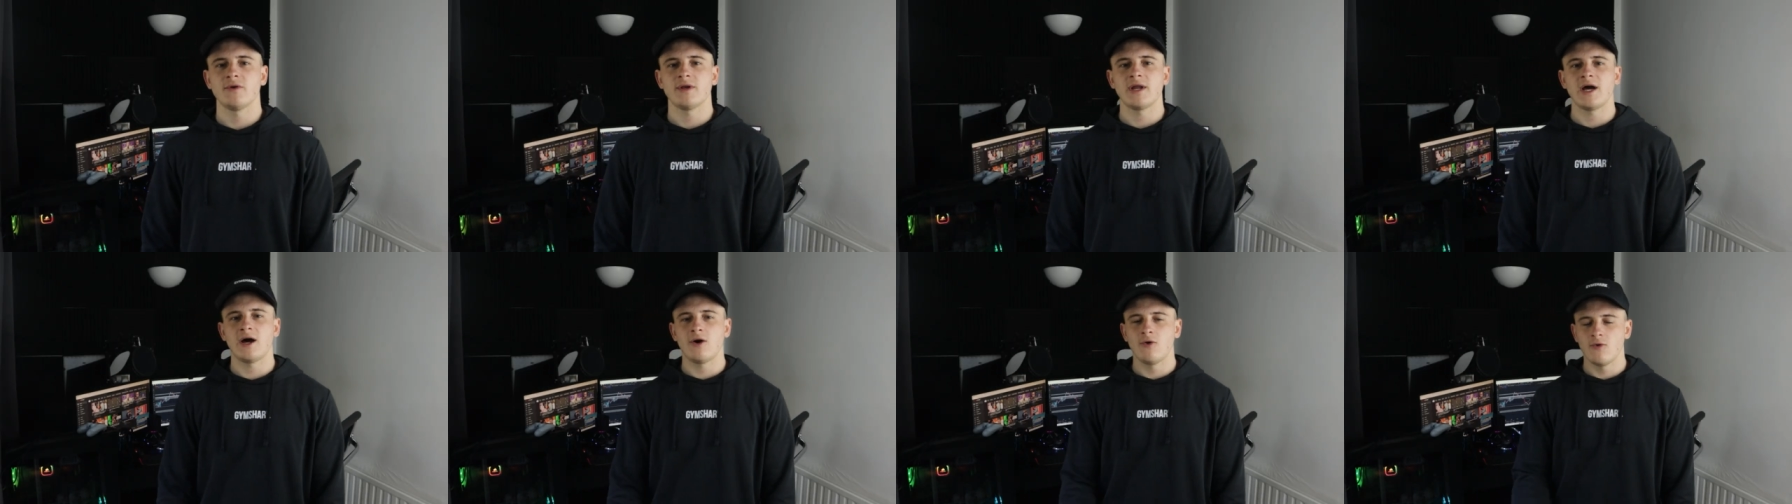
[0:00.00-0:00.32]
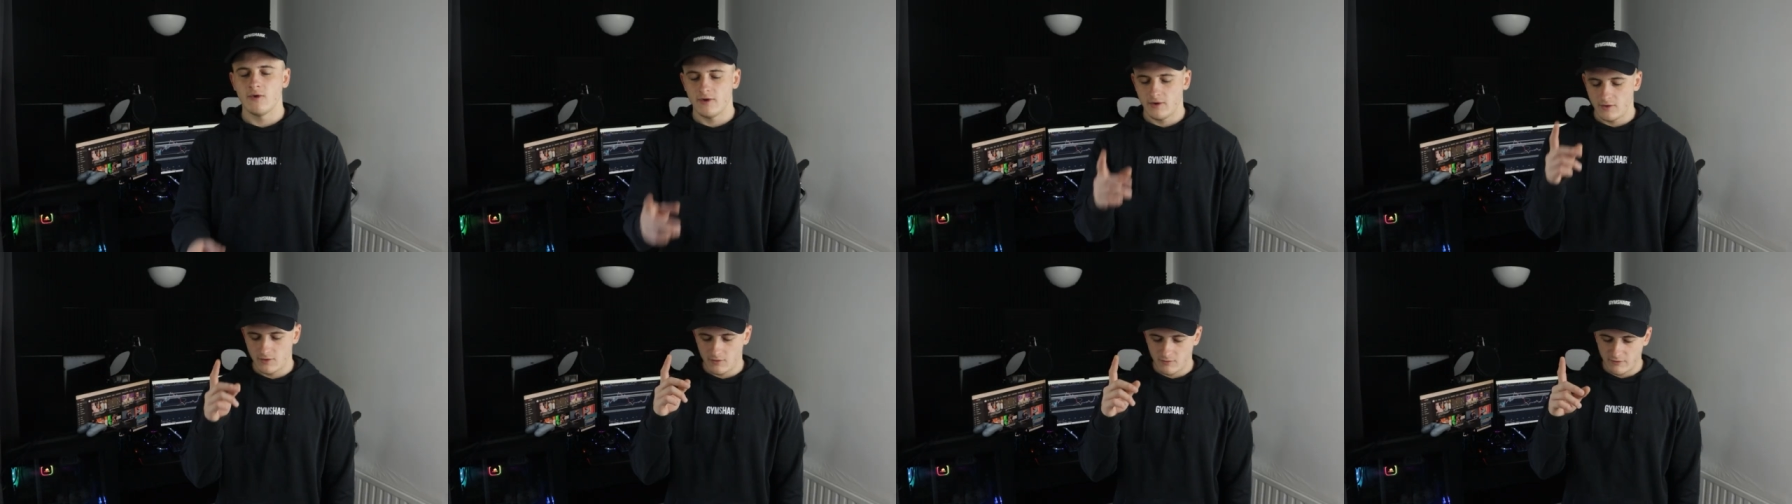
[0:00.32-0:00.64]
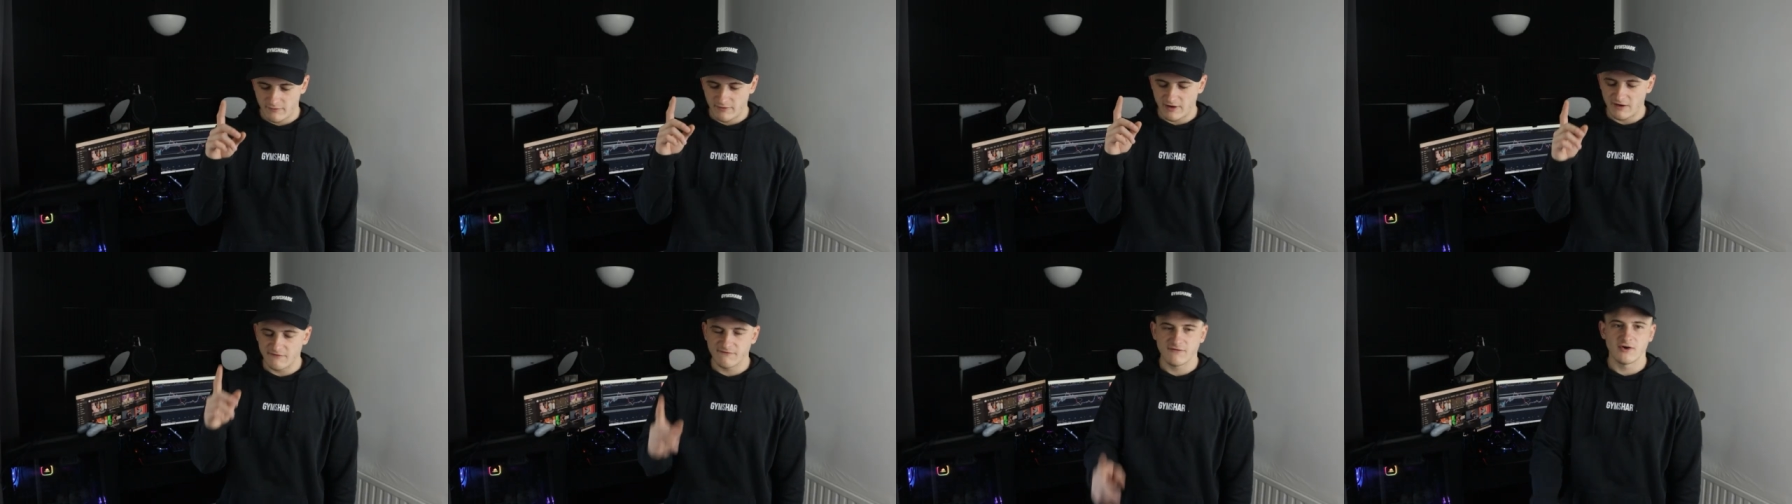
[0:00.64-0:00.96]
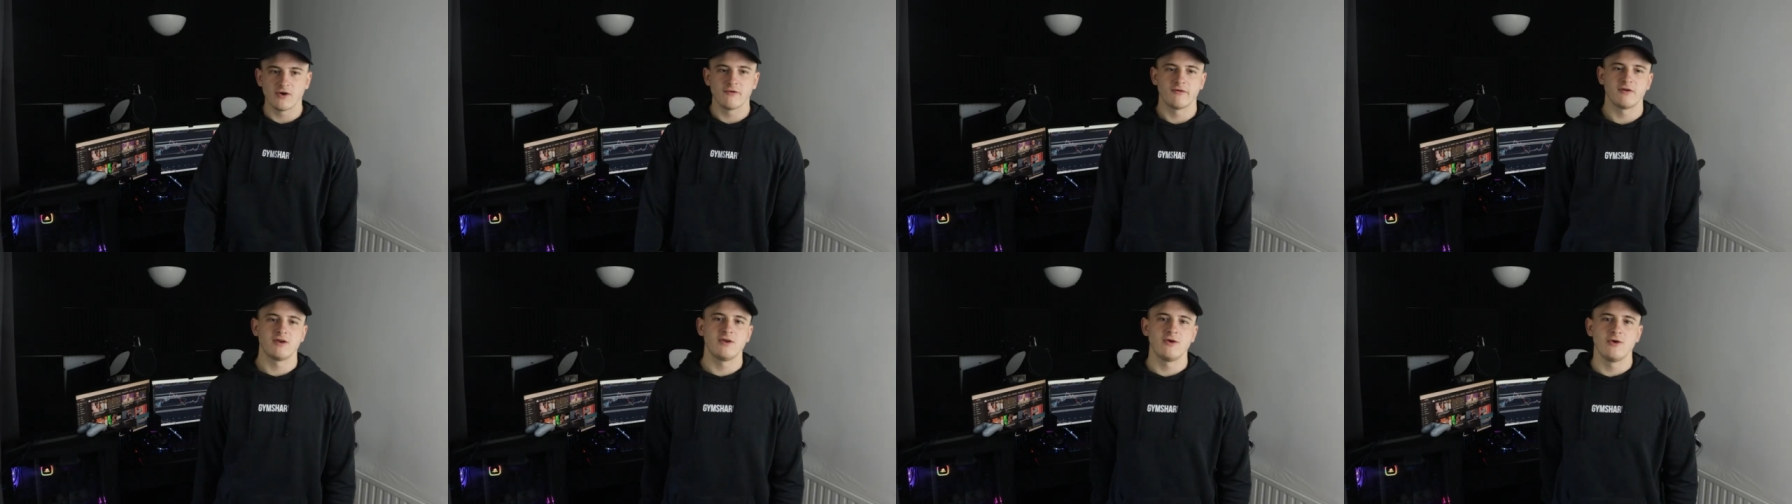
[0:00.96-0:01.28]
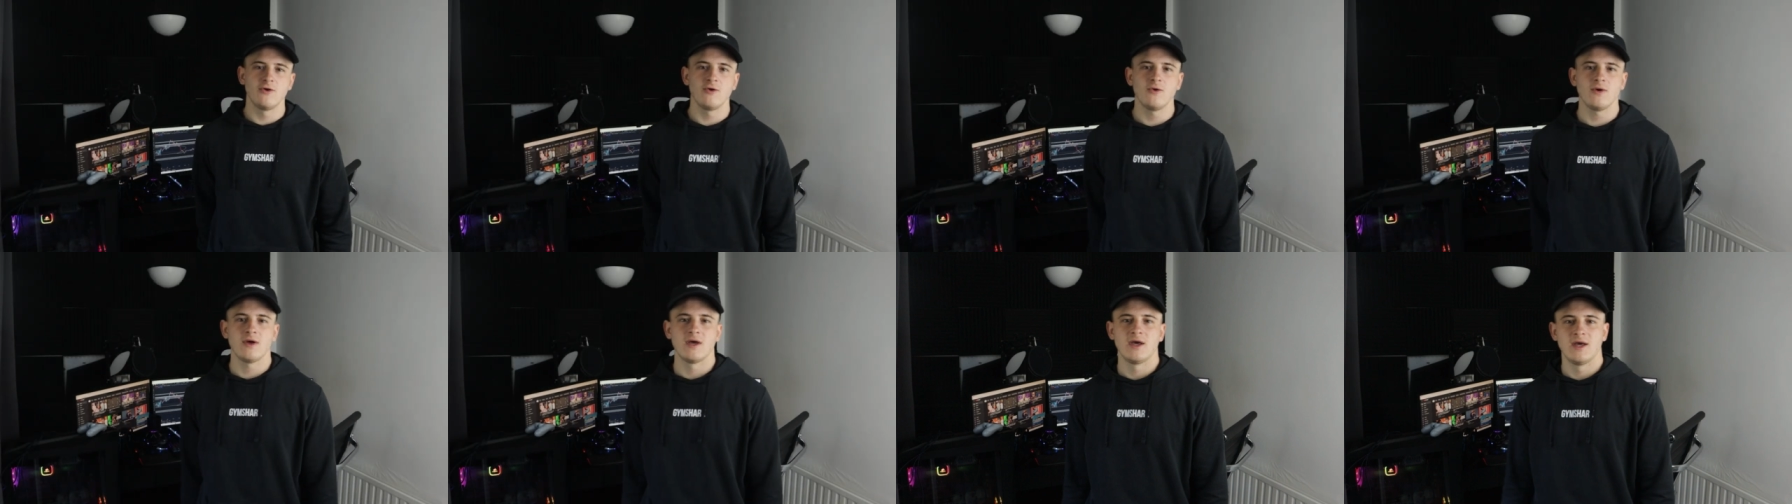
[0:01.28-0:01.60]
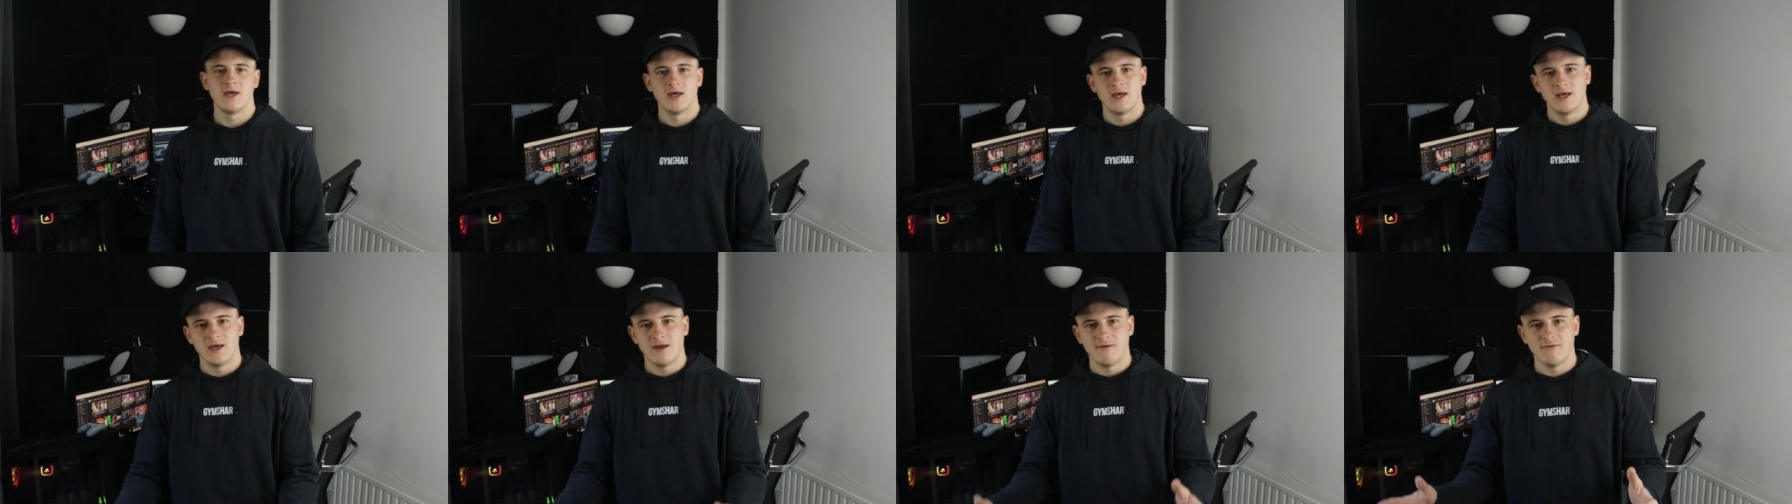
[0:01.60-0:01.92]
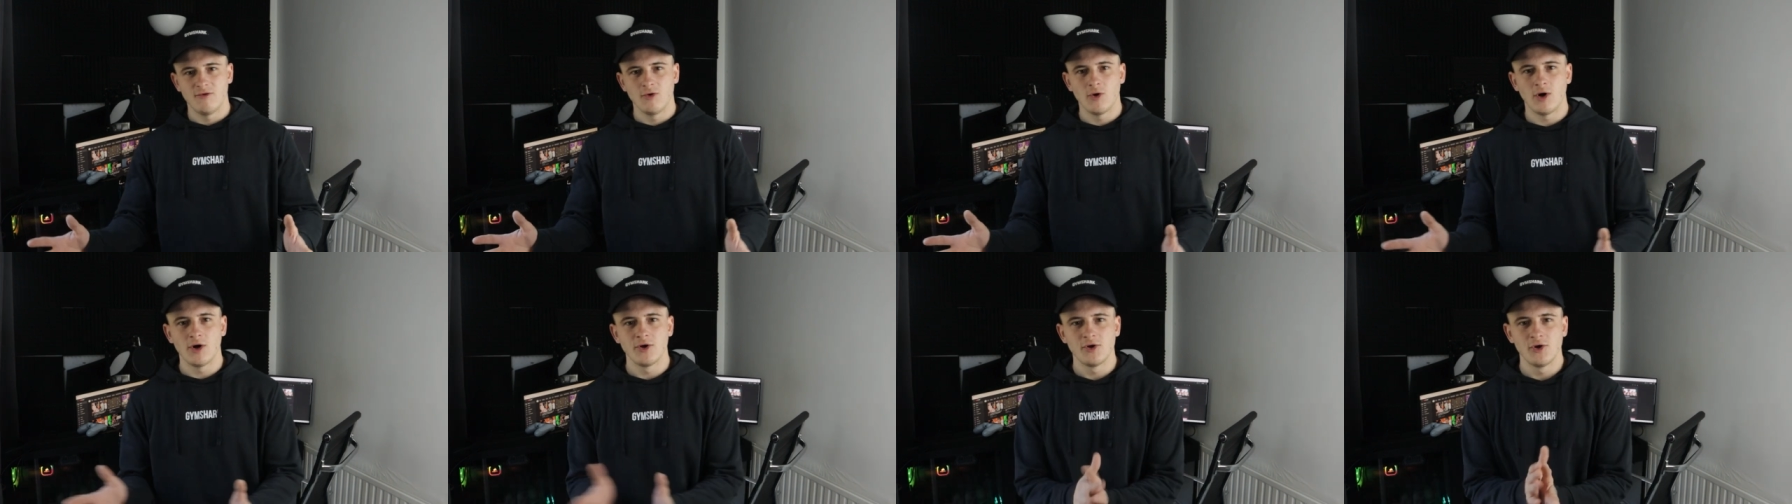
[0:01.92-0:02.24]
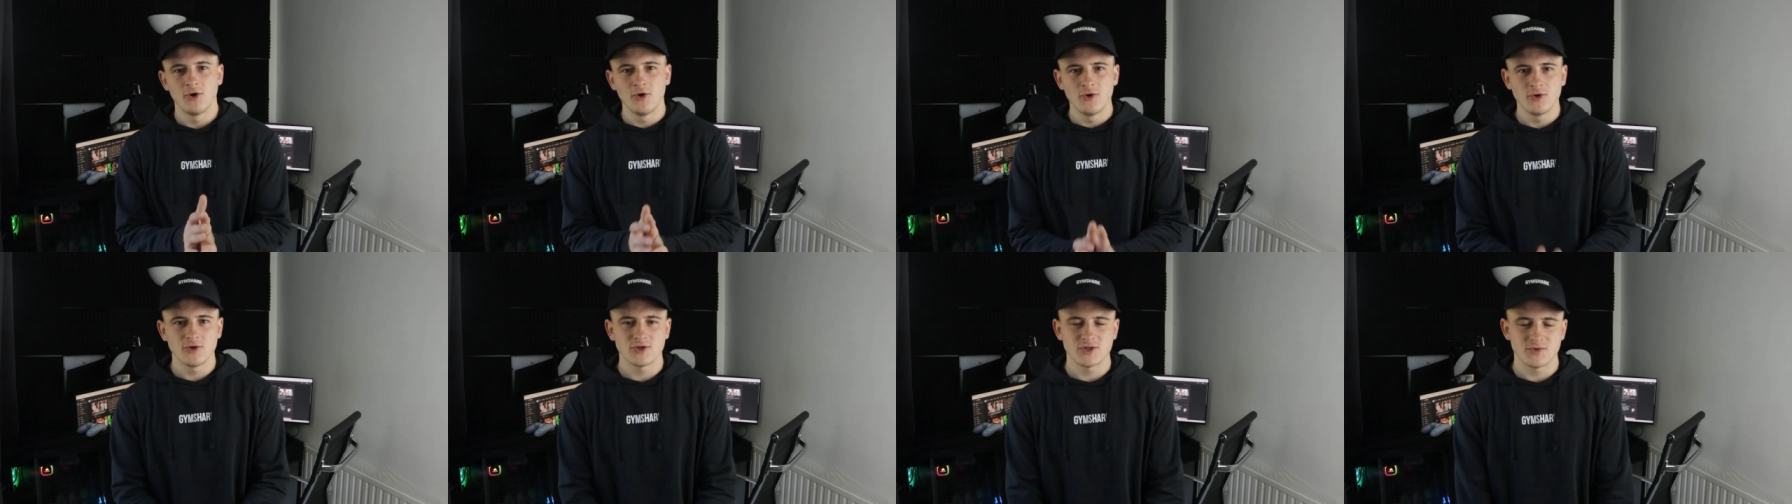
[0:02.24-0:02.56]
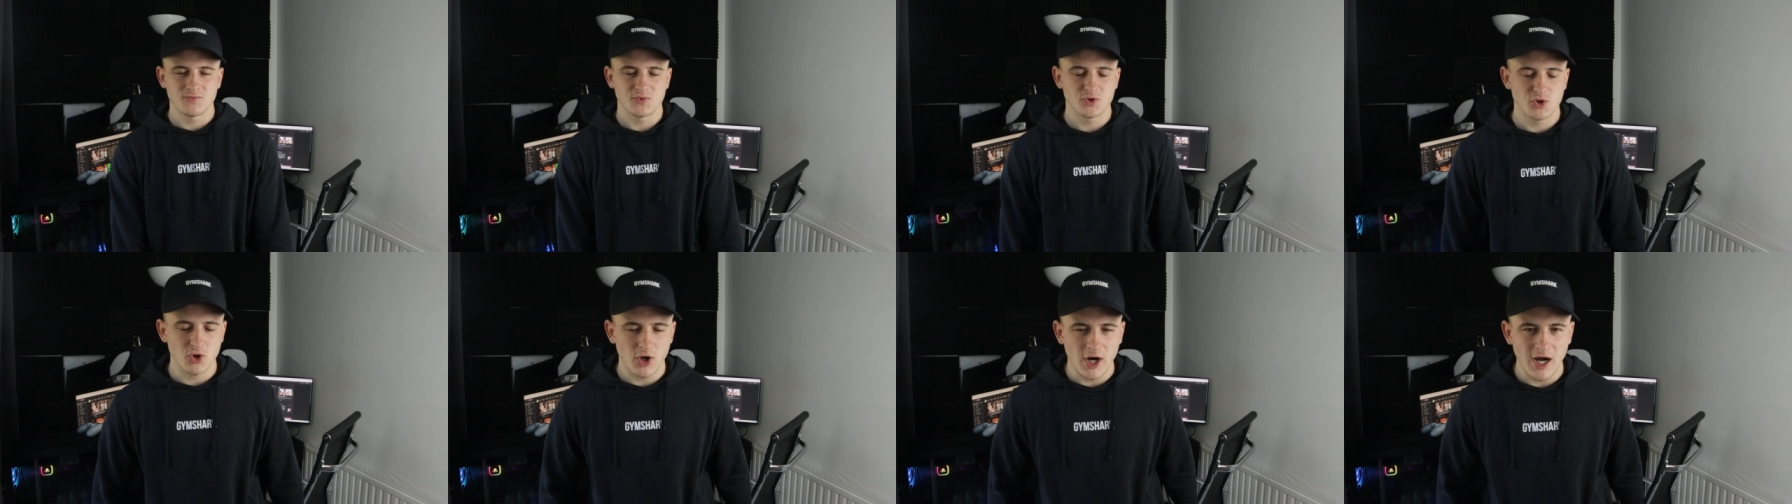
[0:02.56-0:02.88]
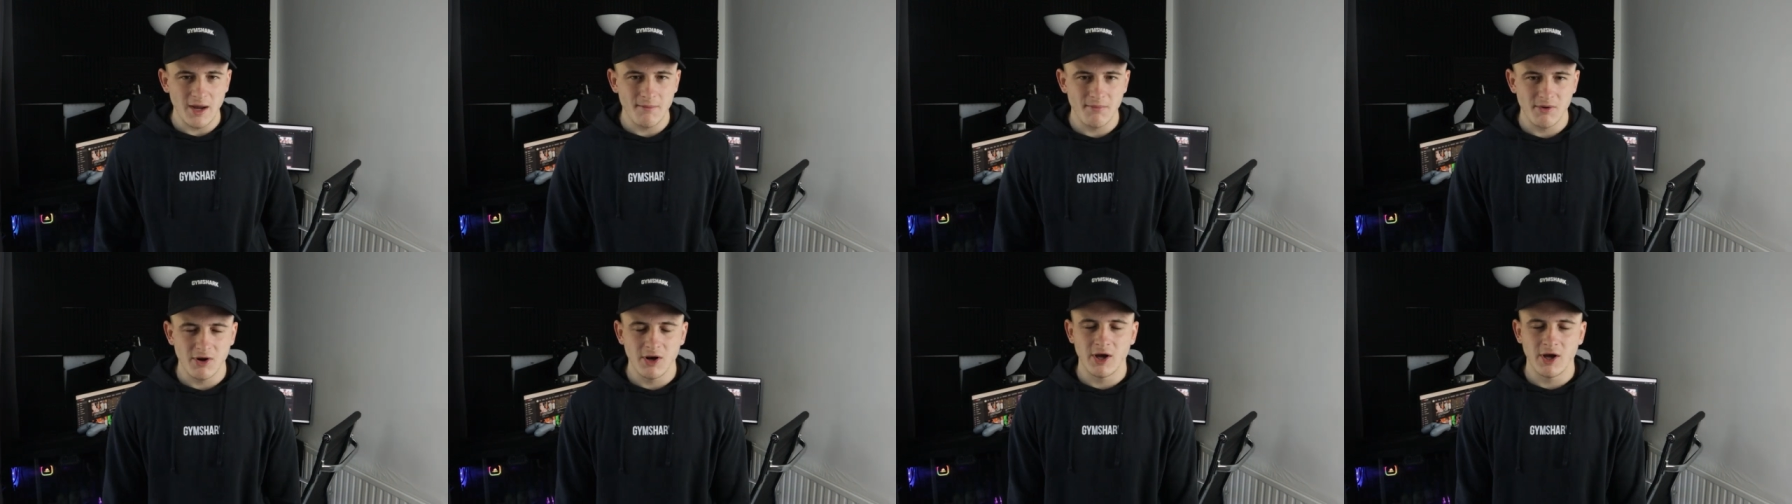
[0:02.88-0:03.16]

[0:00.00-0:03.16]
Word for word: Now, without further ado, if you are new, subscribe,